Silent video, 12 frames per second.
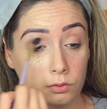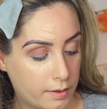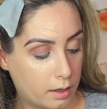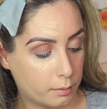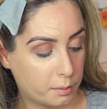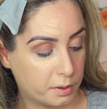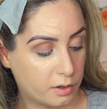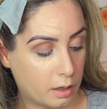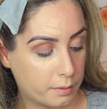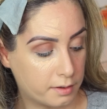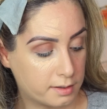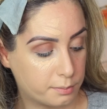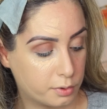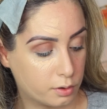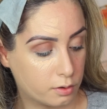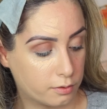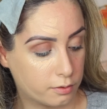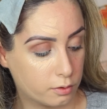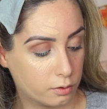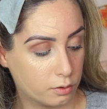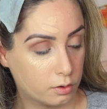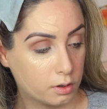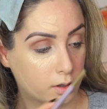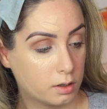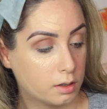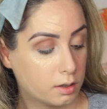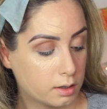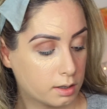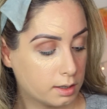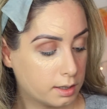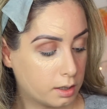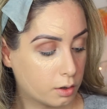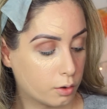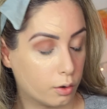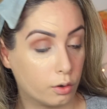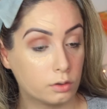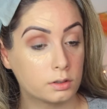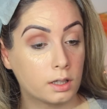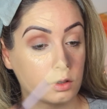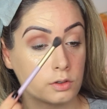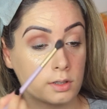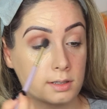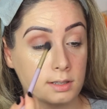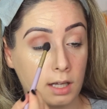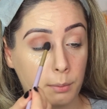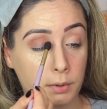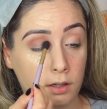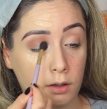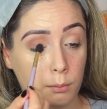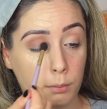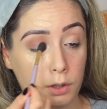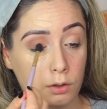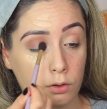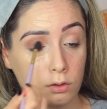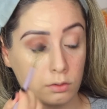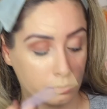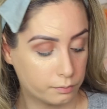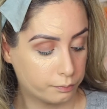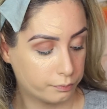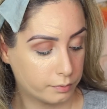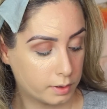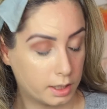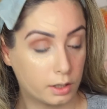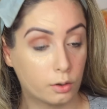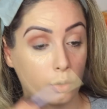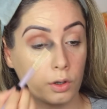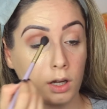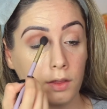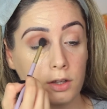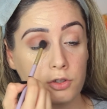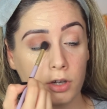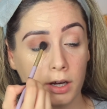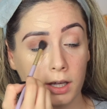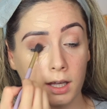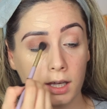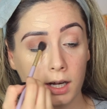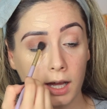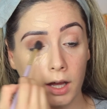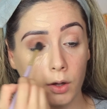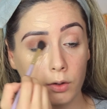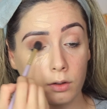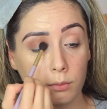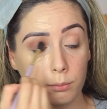And then I'm going to be grabbing this beautiful glitter gold and just dabbing in the middle in the corner and then dragging it out.